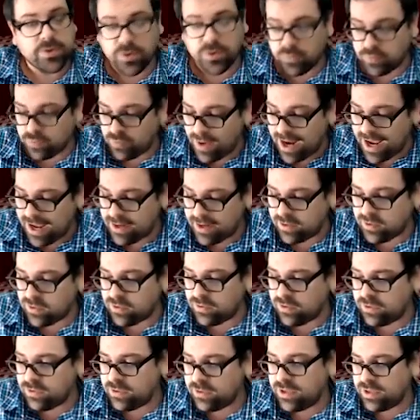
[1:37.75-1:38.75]
the
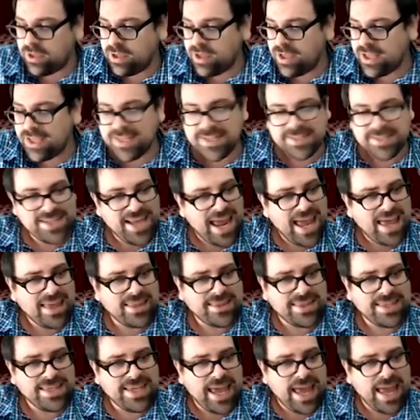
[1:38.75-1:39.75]
radical is
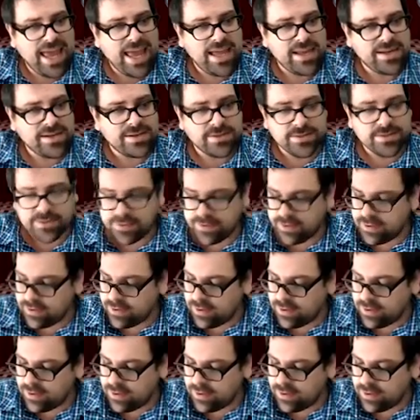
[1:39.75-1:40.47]
at the end.